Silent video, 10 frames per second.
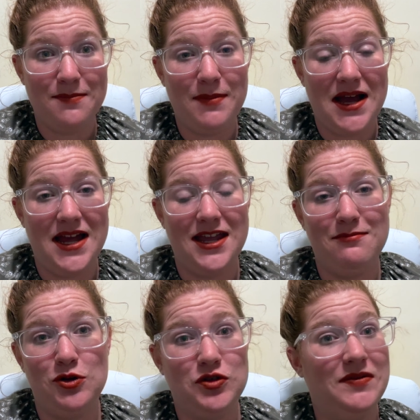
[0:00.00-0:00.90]
my
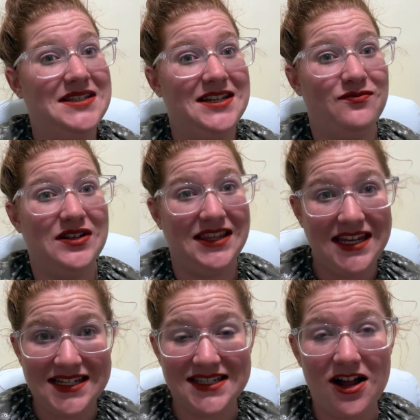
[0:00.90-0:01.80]
most recent
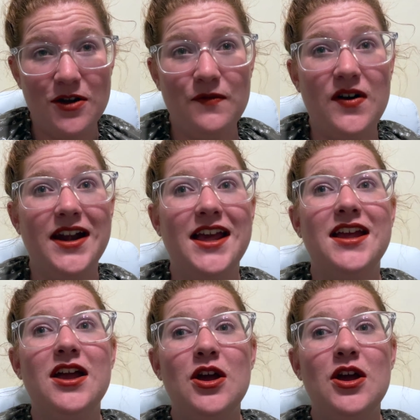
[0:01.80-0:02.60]
release on Friday.